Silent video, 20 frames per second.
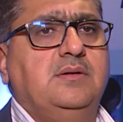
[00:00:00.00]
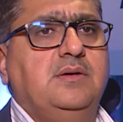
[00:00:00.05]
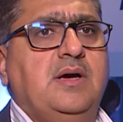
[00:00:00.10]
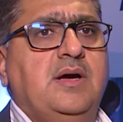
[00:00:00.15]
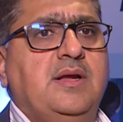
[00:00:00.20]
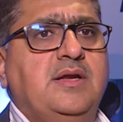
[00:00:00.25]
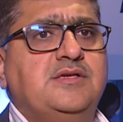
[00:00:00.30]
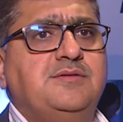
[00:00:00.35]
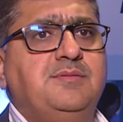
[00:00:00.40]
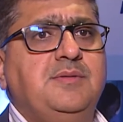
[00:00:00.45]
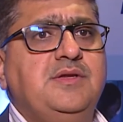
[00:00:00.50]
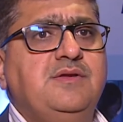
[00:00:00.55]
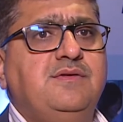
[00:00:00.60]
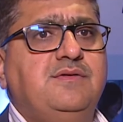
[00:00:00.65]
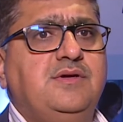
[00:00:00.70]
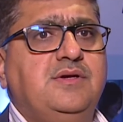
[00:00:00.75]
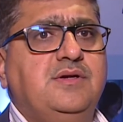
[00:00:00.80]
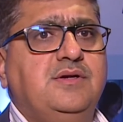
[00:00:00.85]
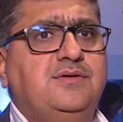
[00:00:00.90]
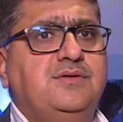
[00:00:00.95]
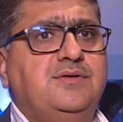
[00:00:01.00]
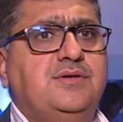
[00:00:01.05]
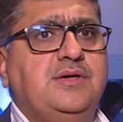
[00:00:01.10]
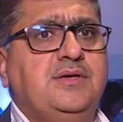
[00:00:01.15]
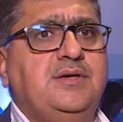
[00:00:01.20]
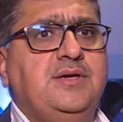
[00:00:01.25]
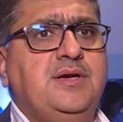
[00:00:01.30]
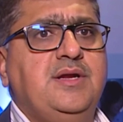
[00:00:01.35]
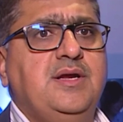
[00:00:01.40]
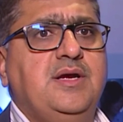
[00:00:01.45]
Our experience here
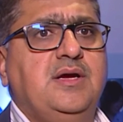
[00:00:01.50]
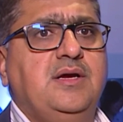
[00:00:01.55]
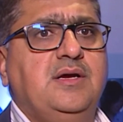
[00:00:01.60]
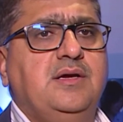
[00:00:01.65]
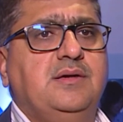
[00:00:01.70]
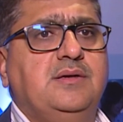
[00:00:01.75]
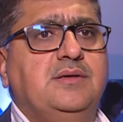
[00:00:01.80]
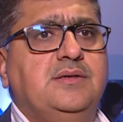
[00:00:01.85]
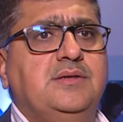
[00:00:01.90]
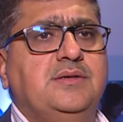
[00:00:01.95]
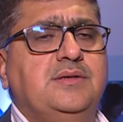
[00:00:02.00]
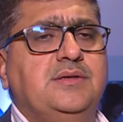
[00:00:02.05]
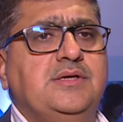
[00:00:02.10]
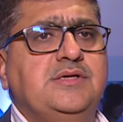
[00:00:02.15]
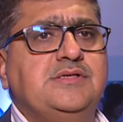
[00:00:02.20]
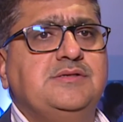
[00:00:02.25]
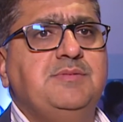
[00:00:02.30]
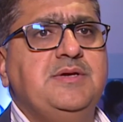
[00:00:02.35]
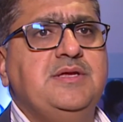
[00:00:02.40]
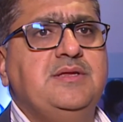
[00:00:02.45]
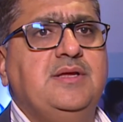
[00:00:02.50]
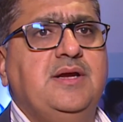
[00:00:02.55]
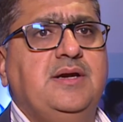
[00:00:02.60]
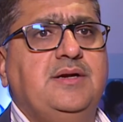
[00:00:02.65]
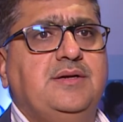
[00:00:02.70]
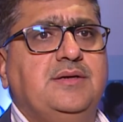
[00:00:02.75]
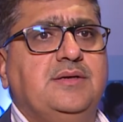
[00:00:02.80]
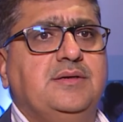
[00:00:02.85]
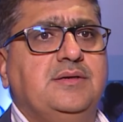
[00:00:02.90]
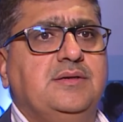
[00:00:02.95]
in India has been
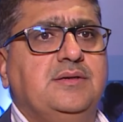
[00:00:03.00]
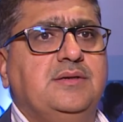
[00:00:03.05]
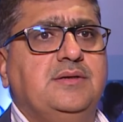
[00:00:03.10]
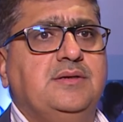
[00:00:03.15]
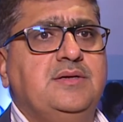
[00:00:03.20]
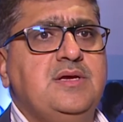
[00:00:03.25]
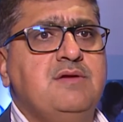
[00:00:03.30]
that the